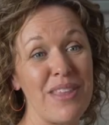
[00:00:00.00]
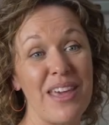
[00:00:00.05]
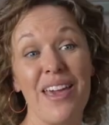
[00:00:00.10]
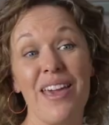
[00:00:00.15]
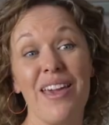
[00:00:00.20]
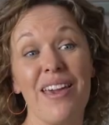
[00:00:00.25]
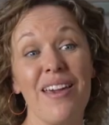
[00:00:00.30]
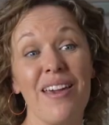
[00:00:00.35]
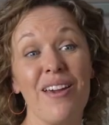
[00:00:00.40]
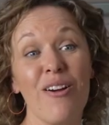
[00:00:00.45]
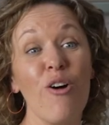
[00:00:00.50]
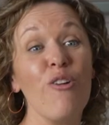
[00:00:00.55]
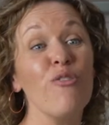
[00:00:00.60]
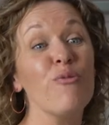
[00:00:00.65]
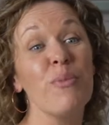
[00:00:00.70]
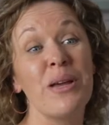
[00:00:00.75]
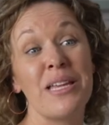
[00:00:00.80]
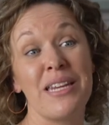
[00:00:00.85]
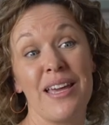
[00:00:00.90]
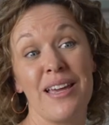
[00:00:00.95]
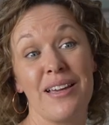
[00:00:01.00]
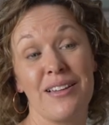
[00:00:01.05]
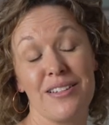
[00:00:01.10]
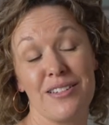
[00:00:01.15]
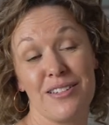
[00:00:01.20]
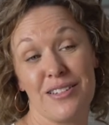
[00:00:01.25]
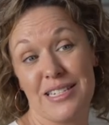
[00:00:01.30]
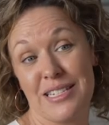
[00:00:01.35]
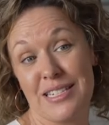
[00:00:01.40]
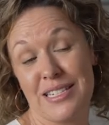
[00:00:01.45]
the hair off my neck
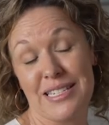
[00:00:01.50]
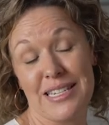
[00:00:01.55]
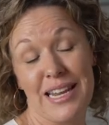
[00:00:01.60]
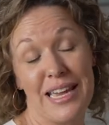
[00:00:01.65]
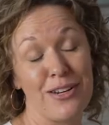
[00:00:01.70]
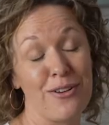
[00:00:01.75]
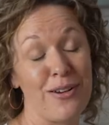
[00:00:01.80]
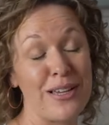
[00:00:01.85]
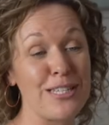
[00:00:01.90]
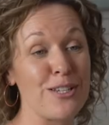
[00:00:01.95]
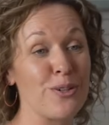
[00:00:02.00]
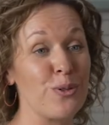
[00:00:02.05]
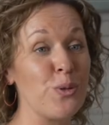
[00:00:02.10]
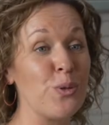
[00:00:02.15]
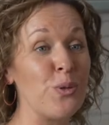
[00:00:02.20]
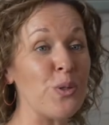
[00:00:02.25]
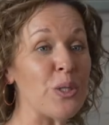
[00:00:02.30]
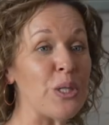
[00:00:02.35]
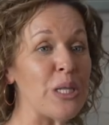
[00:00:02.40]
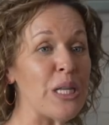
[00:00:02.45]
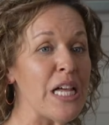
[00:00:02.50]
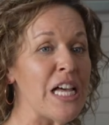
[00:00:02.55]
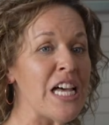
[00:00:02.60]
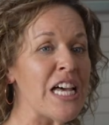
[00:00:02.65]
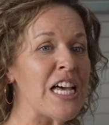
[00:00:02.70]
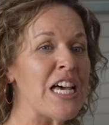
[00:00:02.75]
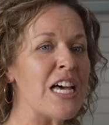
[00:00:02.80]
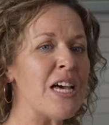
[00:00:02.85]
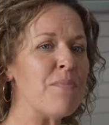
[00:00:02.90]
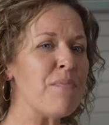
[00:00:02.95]
to stay nice and cool.
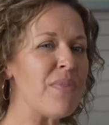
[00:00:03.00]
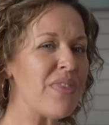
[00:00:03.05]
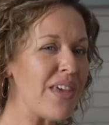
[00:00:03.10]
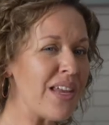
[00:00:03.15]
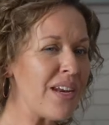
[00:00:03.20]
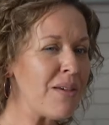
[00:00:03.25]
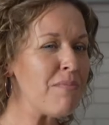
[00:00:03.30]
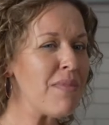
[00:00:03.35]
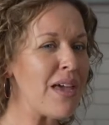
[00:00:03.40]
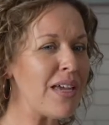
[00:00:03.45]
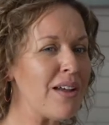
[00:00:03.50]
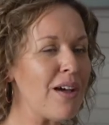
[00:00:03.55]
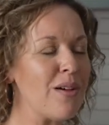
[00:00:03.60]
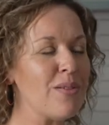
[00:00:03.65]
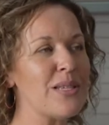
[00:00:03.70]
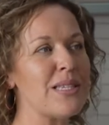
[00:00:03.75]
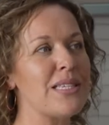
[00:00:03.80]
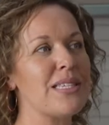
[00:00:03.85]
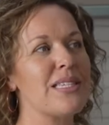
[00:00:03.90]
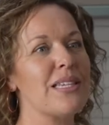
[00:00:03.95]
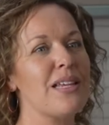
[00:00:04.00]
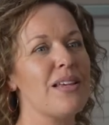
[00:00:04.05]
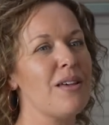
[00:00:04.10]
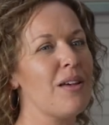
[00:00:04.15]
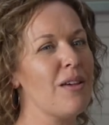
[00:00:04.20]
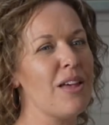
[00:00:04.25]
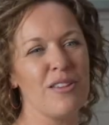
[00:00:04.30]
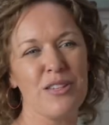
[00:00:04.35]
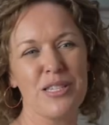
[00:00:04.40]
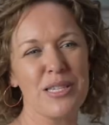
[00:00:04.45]
But then it meant I was
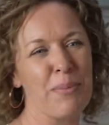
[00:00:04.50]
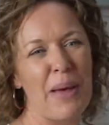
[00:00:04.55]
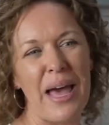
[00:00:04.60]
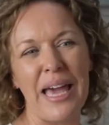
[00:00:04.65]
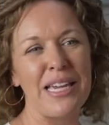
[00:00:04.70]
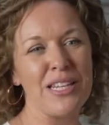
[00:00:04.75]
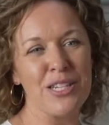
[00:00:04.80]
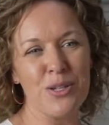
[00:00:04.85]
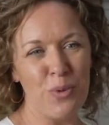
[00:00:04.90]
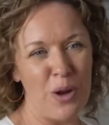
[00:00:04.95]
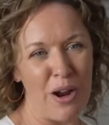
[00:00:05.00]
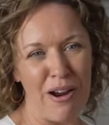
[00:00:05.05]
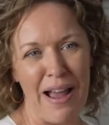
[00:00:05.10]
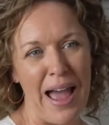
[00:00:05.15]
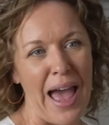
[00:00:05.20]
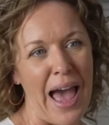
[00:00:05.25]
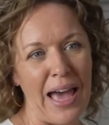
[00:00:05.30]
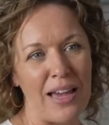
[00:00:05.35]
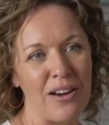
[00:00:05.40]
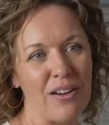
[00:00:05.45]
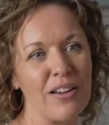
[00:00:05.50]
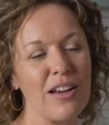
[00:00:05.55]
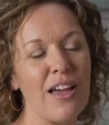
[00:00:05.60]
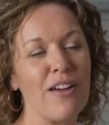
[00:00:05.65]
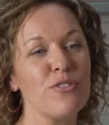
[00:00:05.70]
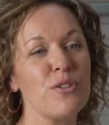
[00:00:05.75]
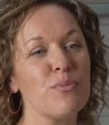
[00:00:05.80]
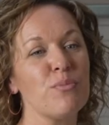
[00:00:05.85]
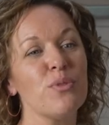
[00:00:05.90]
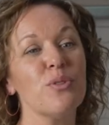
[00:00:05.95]
as a pain to wear a hat. I'd
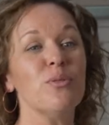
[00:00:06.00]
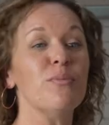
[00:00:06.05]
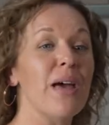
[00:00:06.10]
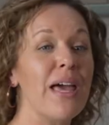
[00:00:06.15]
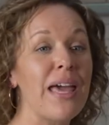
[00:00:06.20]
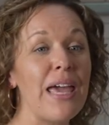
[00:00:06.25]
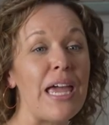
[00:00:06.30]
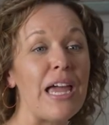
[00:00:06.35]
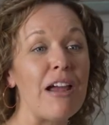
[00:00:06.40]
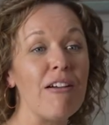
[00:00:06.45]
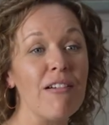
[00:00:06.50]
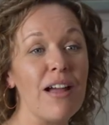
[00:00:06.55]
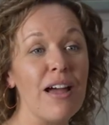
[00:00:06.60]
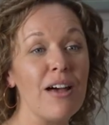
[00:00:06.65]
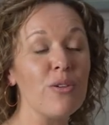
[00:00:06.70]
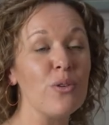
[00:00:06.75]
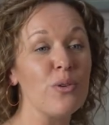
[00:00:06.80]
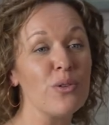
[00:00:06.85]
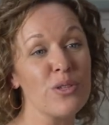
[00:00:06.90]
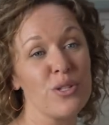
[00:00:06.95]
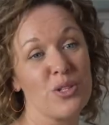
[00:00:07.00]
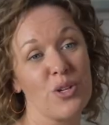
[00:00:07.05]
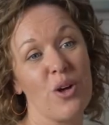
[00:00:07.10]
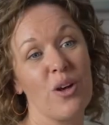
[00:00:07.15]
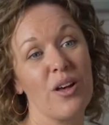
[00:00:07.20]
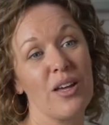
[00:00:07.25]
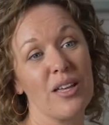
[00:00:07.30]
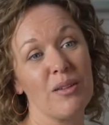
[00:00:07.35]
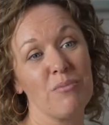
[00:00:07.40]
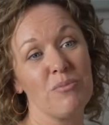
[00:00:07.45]
have to pull my hair out all the
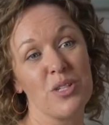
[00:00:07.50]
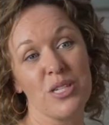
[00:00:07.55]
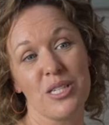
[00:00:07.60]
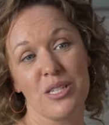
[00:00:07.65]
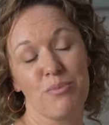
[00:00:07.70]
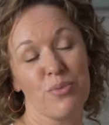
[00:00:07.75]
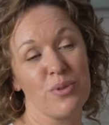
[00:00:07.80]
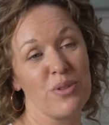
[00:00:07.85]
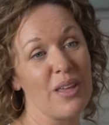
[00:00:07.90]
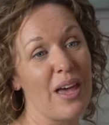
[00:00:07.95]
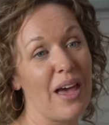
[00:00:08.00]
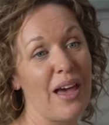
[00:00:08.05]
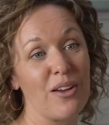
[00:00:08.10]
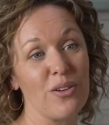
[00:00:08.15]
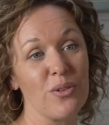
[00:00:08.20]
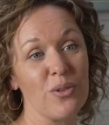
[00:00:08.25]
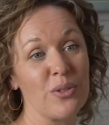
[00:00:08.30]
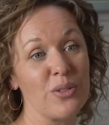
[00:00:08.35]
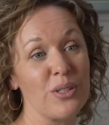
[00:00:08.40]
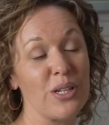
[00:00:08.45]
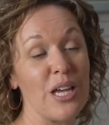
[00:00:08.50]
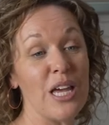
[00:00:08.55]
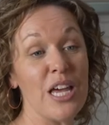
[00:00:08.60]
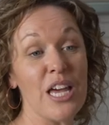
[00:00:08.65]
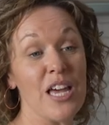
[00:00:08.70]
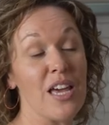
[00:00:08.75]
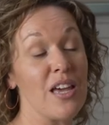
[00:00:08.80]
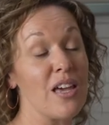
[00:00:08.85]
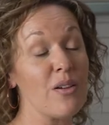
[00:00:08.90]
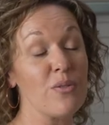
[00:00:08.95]
time just to put the hat on.
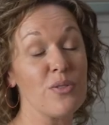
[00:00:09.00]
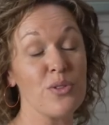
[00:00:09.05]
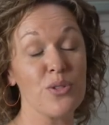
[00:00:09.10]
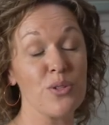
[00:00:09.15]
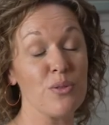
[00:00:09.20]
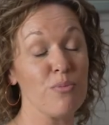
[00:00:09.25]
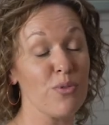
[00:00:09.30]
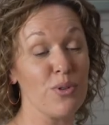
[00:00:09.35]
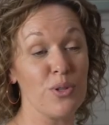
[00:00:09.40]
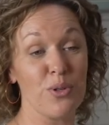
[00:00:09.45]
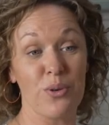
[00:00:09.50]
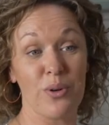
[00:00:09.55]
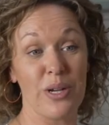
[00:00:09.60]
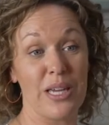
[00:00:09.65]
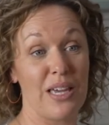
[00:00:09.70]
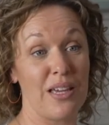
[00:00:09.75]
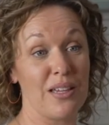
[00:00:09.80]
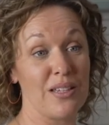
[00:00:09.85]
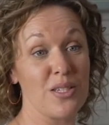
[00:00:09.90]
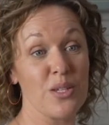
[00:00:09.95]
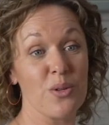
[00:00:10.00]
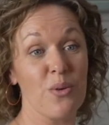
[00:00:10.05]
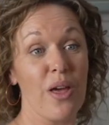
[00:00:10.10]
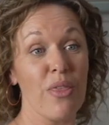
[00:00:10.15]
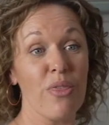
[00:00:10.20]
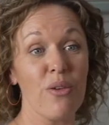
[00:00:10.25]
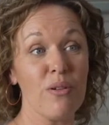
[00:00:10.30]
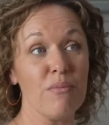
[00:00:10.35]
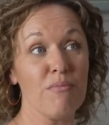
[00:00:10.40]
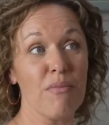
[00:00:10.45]
It was super annoying. So I
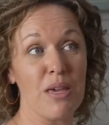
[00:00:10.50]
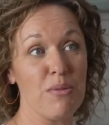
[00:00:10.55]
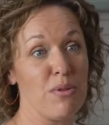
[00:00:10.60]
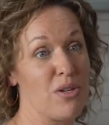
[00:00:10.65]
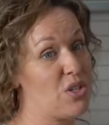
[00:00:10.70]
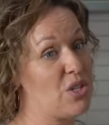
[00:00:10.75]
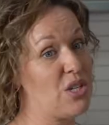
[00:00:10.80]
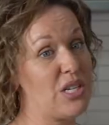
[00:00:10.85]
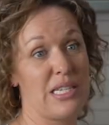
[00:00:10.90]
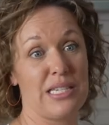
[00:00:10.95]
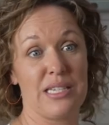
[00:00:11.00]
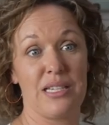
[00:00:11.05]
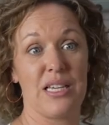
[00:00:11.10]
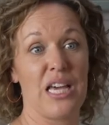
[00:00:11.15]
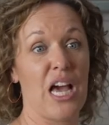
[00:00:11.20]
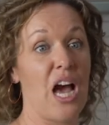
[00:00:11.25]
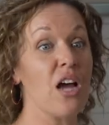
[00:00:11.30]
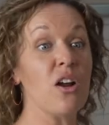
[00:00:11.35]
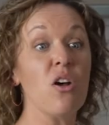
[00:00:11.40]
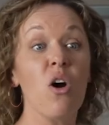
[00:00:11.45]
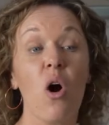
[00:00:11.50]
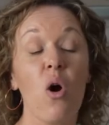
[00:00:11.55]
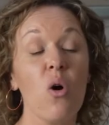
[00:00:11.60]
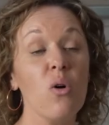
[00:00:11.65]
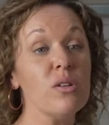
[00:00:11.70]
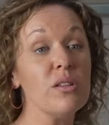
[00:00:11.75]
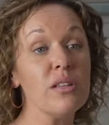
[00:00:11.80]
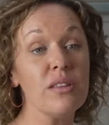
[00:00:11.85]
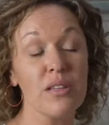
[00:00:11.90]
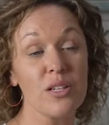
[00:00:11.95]
thought maybe I should just cut a
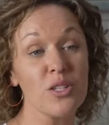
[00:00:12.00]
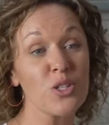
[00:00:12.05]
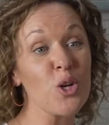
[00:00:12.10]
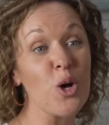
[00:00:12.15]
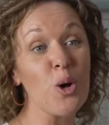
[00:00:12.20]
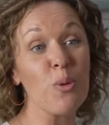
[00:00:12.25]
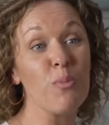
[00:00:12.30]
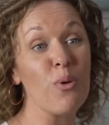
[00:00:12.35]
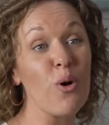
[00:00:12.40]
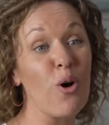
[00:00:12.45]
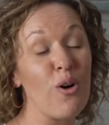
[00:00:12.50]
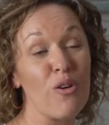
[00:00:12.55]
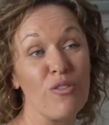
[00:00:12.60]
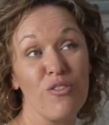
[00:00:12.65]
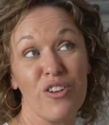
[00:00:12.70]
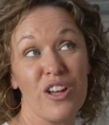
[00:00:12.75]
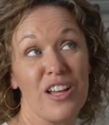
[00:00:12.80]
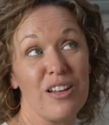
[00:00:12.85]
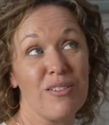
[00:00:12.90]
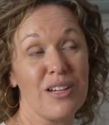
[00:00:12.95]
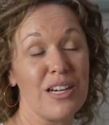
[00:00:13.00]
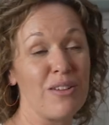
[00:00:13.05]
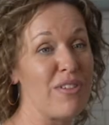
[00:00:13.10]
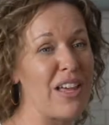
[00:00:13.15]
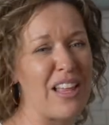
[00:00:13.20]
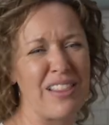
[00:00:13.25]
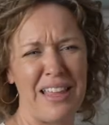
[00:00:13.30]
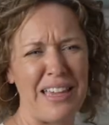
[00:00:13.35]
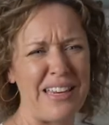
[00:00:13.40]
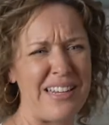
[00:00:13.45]
hole in the top of uh, one of
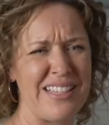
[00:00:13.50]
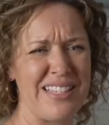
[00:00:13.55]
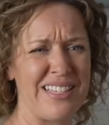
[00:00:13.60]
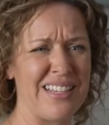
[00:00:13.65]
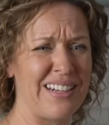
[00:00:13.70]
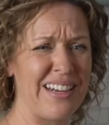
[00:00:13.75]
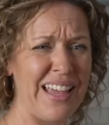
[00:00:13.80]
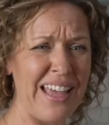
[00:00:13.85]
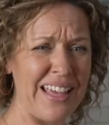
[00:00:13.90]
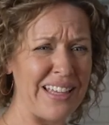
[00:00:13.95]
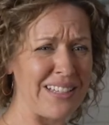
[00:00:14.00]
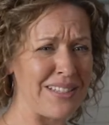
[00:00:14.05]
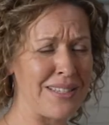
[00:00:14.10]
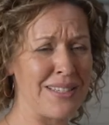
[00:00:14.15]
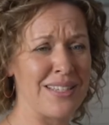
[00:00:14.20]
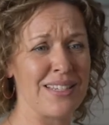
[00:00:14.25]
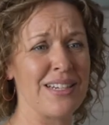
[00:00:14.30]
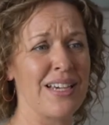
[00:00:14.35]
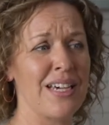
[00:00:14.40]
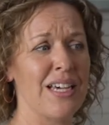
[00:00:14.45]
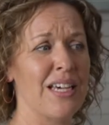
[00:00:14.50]
our Lady Sun hats